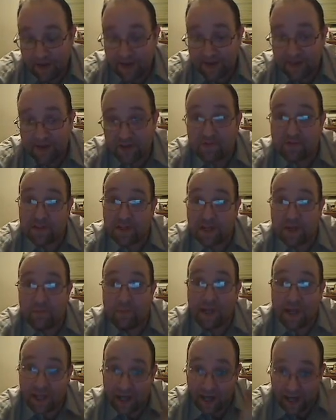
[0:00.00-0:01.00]
So if
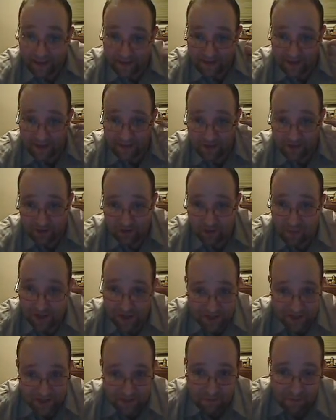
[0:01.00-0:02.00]
you see this before you
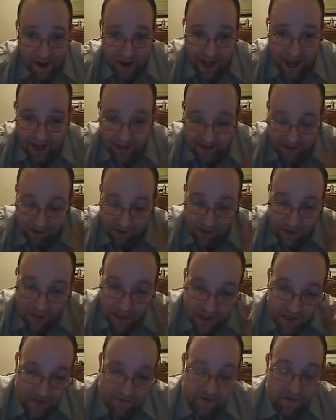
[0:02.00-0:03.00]
check your email or
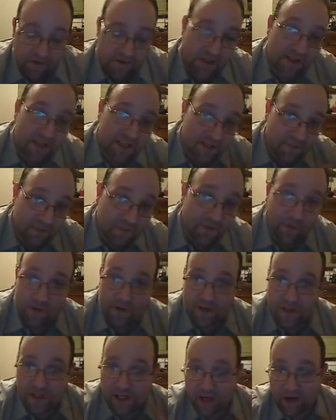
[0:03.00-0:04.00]
whatever,
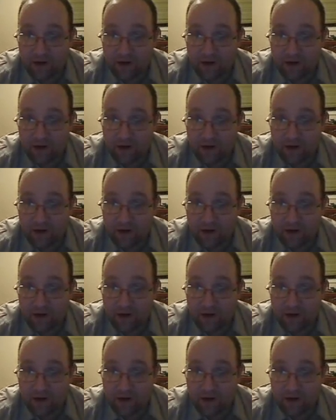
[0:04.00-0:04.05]
check that.